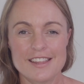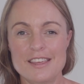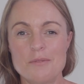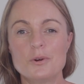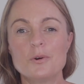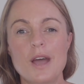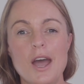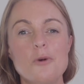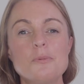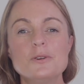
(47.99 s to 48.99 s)
that will
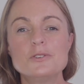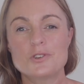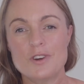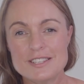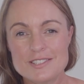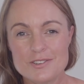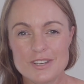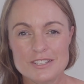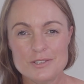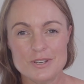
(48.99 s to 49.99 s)
help you trust your
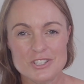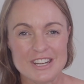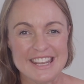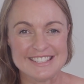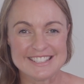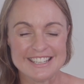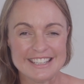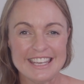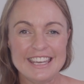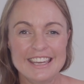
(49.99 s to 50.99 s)
intuition
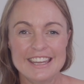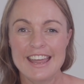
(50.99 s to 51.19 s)
instantly